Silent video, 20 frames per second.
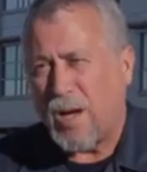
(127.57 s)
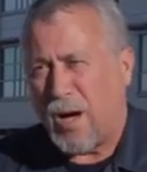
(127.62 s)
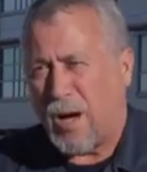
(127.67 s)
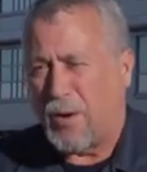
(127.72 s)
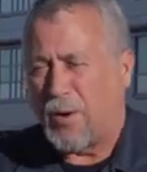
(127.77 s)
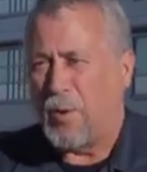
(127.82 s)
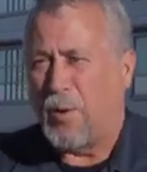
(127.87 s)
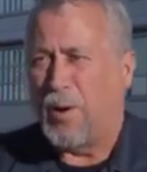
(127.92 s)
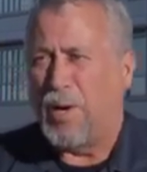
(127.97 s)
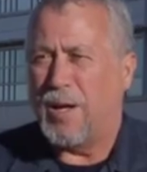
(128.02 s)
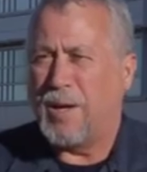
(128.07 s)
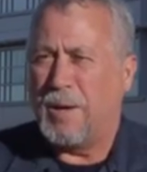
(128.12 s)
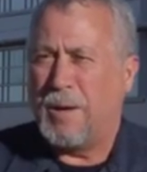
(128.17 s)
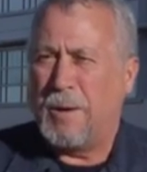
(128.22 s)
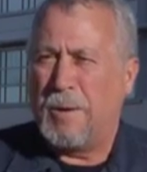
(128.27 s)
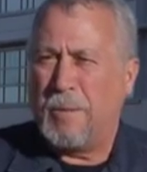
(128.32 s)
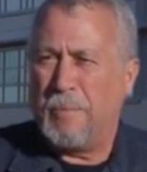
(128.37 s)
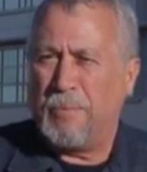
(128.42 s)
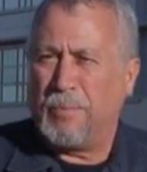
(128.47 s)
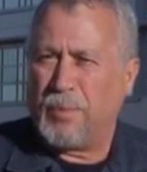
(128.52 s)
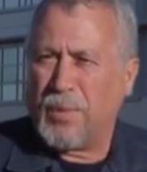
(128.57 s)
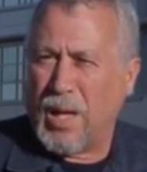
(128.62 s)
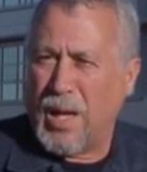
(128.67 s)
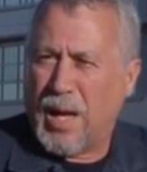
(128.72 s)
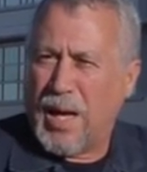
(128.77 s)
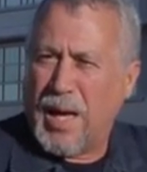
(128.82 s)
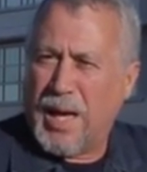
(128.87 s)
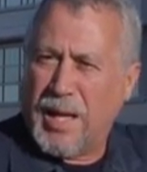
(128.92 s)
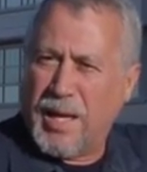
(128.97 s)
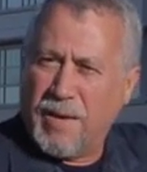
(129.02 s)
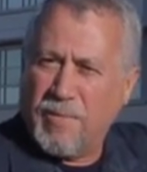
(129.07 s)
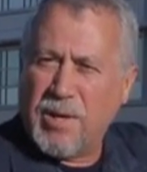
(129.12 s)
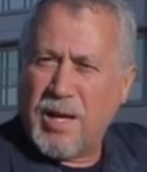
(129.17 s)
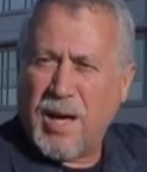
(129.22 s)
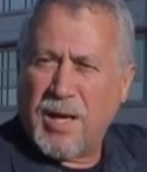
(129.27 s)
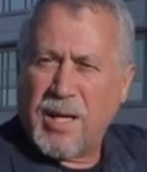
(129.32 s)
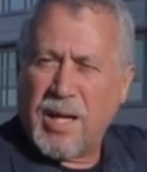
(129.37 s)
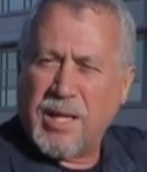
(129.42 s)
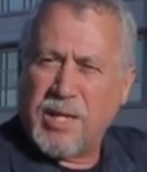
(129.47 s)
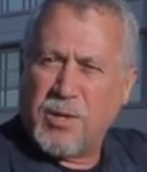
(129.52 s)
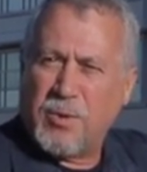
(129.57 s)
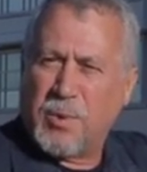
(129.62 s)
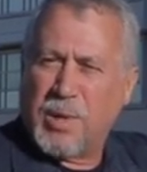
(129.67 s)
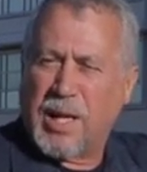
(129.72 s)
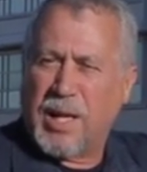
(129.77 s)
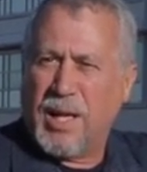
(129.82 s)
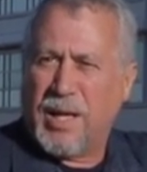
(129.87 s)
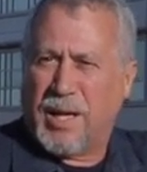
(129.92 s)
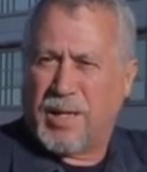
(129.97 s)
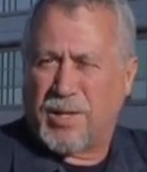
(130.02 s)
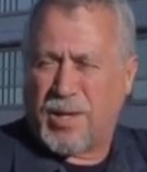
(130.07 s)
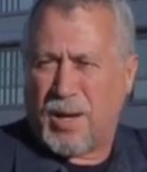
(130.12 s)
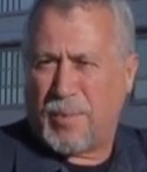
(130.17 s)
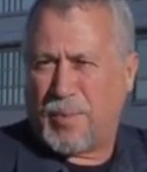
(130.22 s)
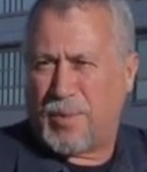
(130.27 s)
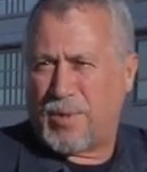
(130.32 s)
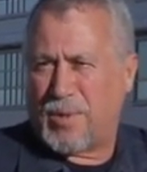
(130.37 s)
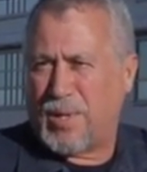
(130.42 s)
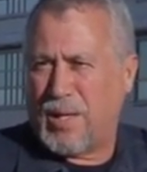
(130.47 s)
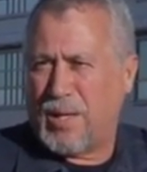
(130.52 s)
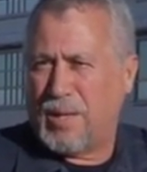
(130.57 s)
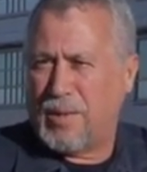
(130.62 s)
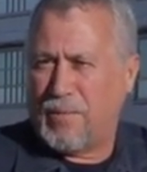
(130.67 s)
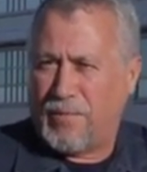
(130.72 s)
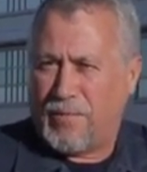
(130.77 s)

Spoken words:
concrete. And every now and then you would glance up and see